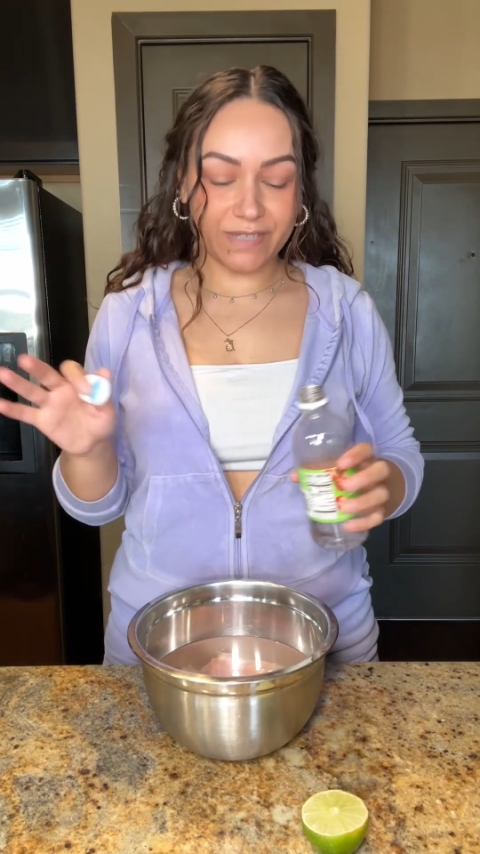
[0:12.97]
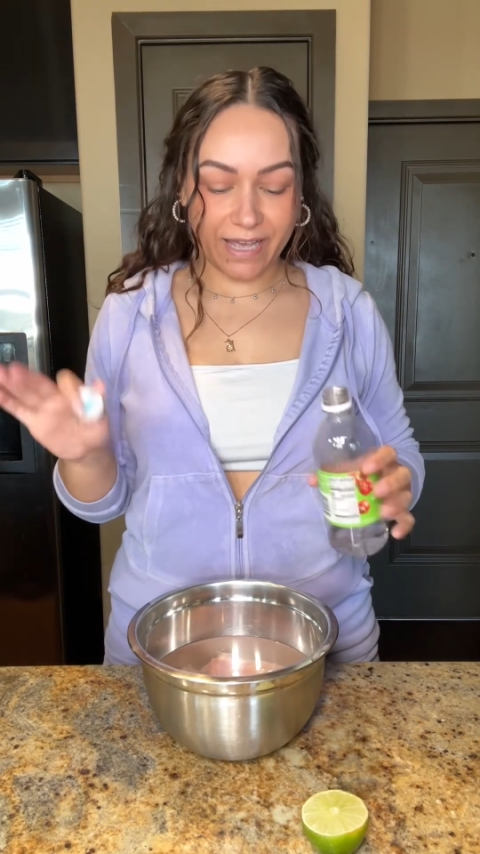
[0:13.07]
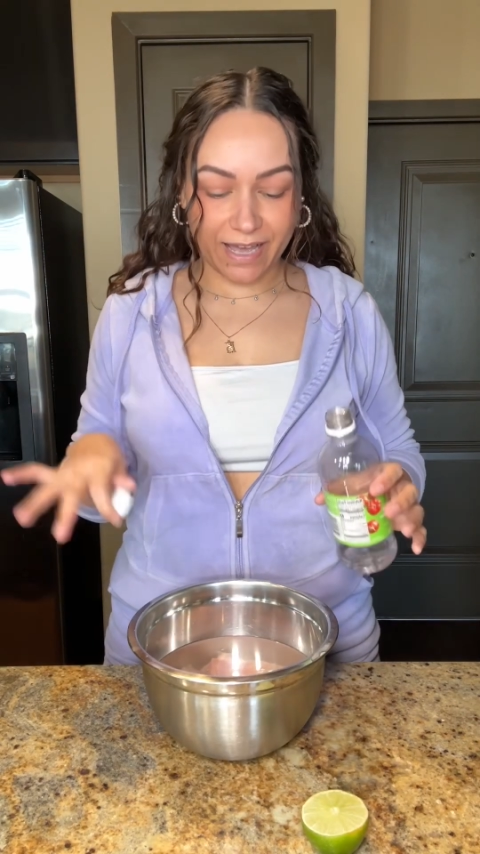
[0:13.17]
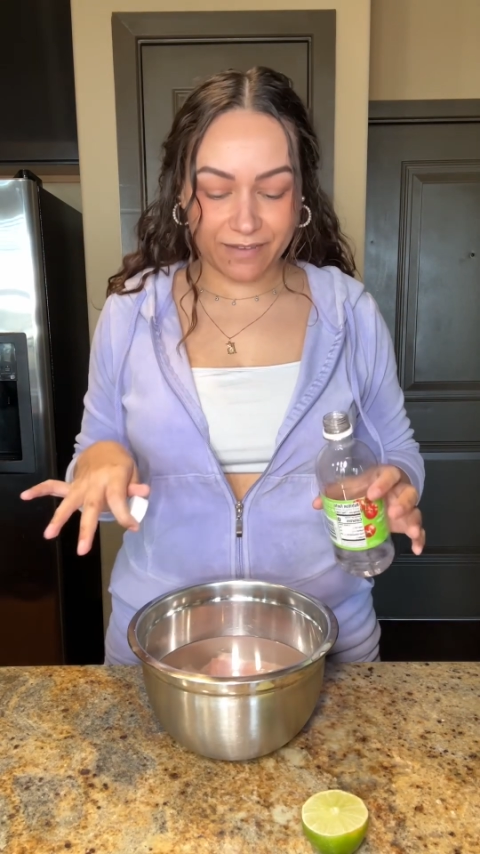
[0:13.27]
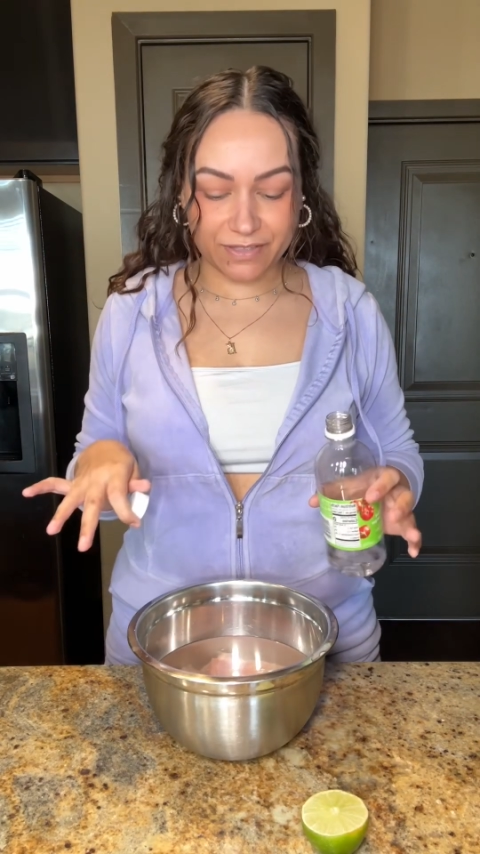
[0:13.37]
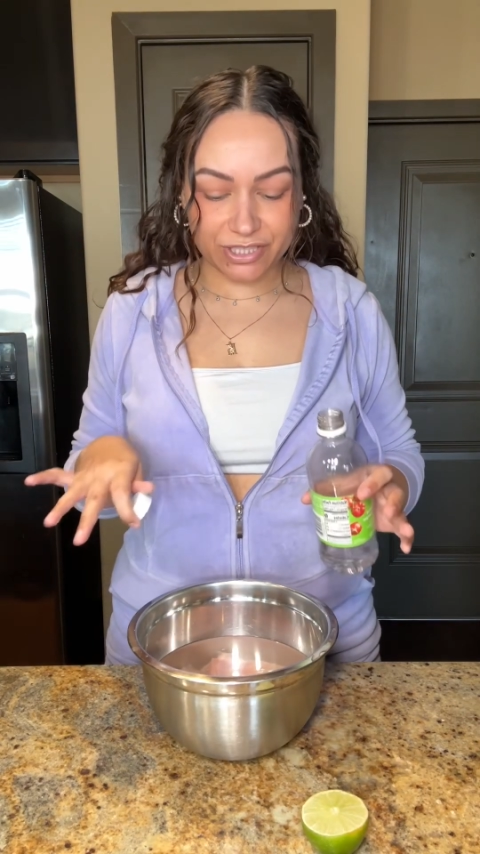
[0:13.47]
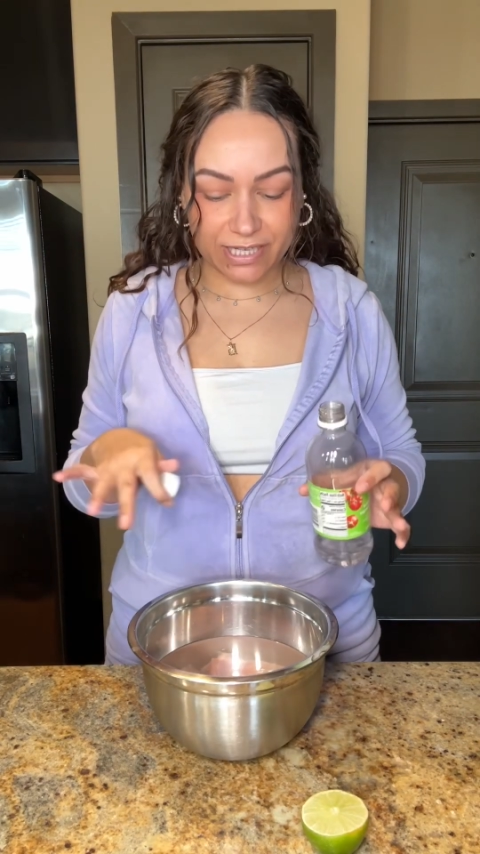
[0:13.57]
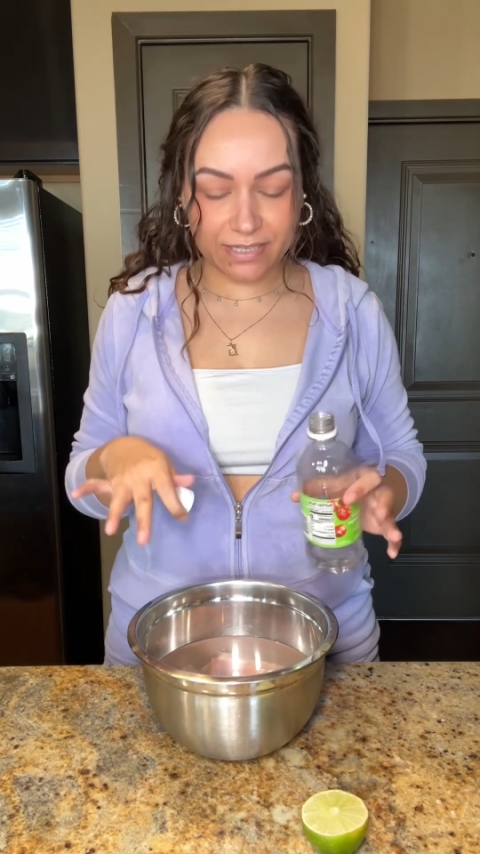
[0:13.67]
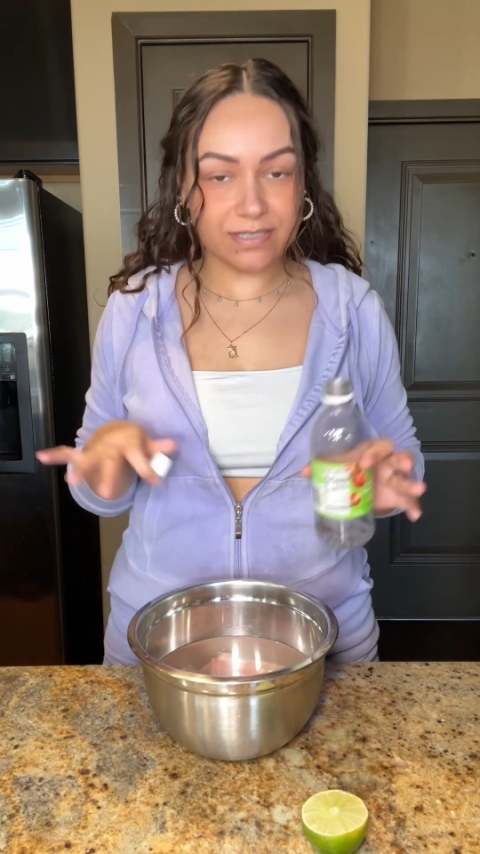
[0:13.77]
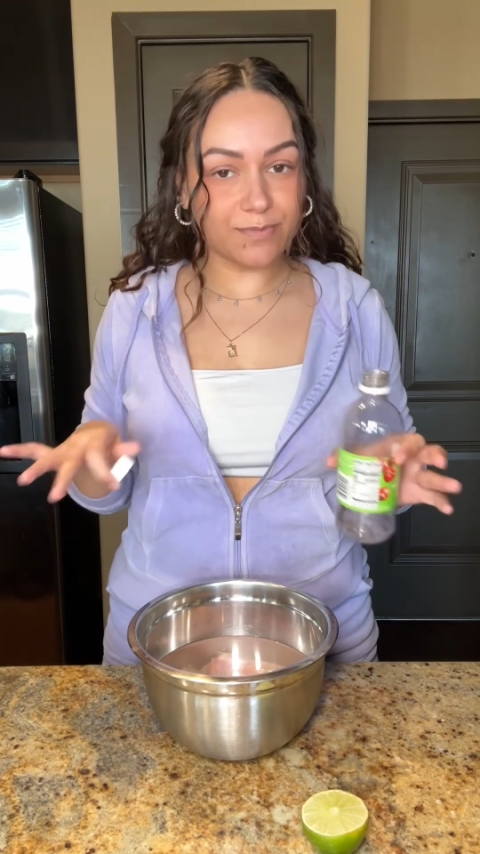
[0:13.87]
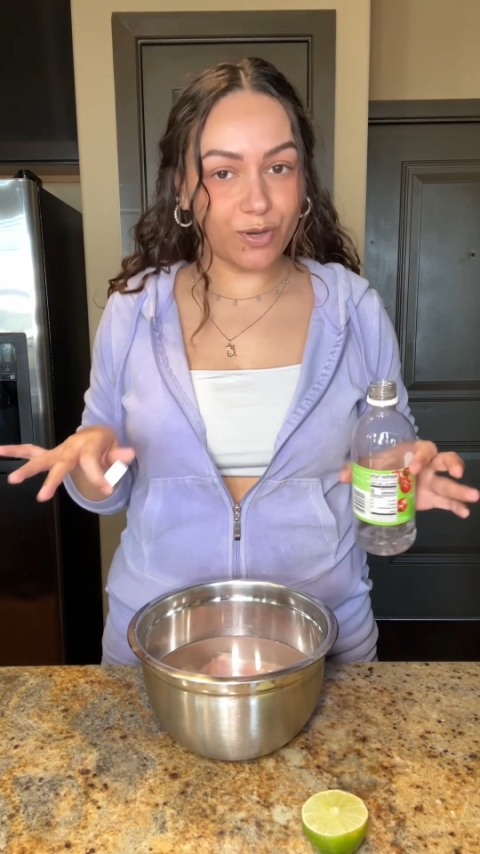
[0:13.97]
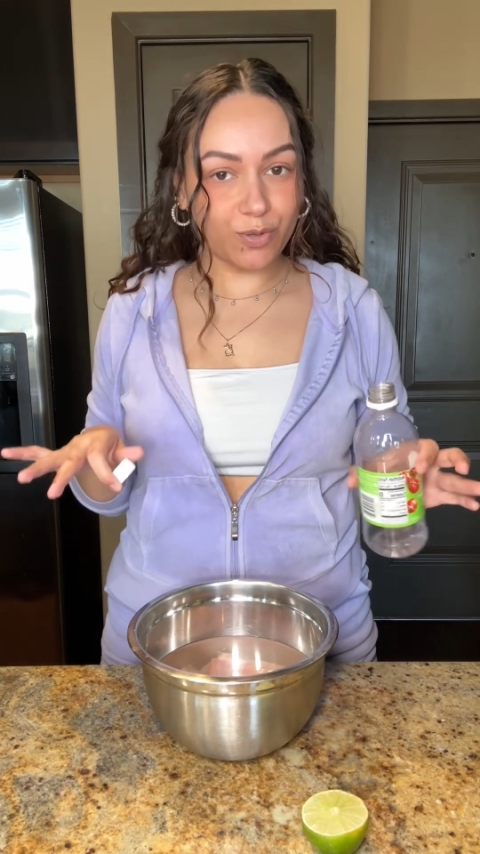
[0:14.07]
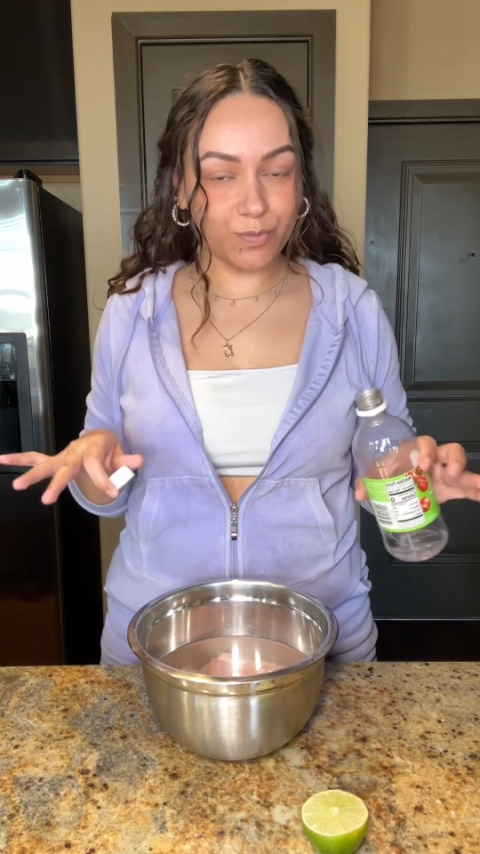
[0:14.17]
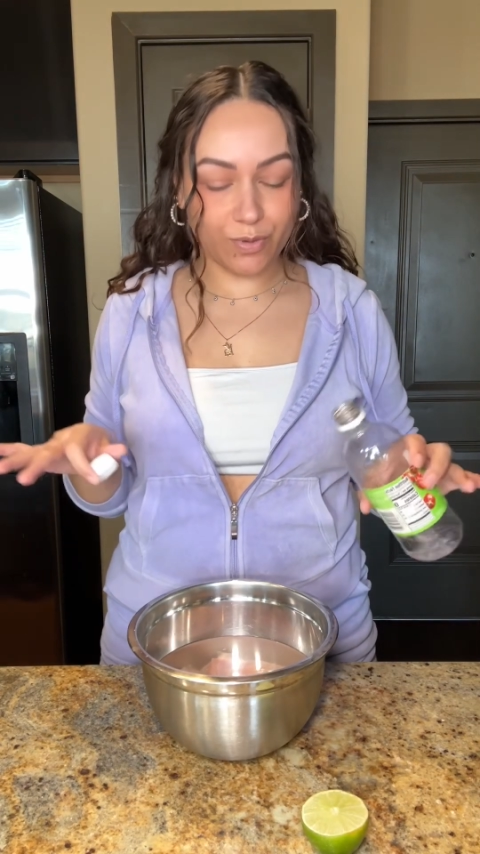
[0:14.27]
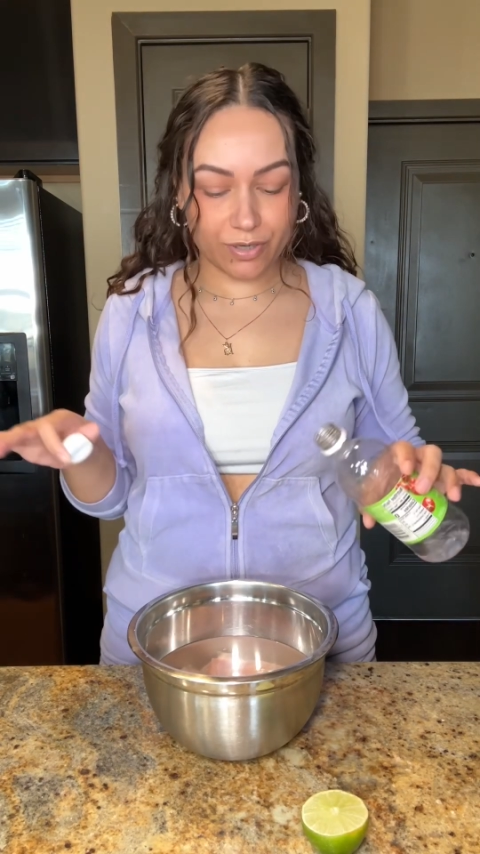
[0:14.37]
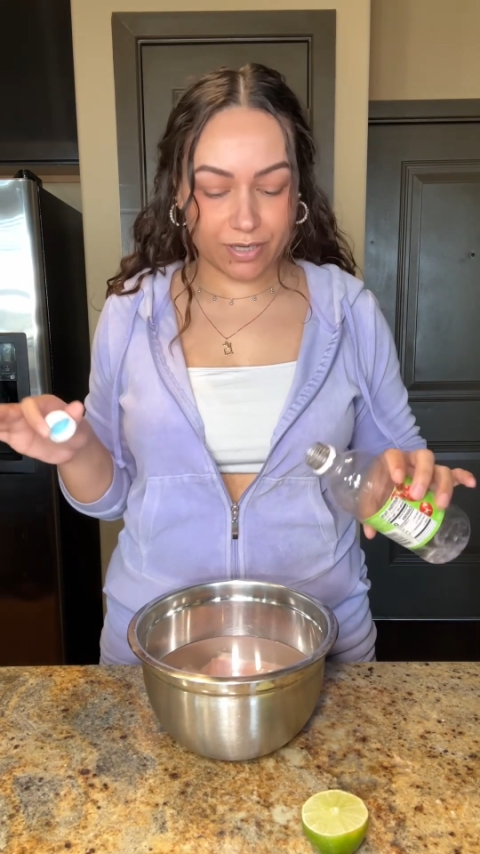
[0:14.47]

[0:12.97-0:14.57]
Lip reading: I have the chicken in some cold water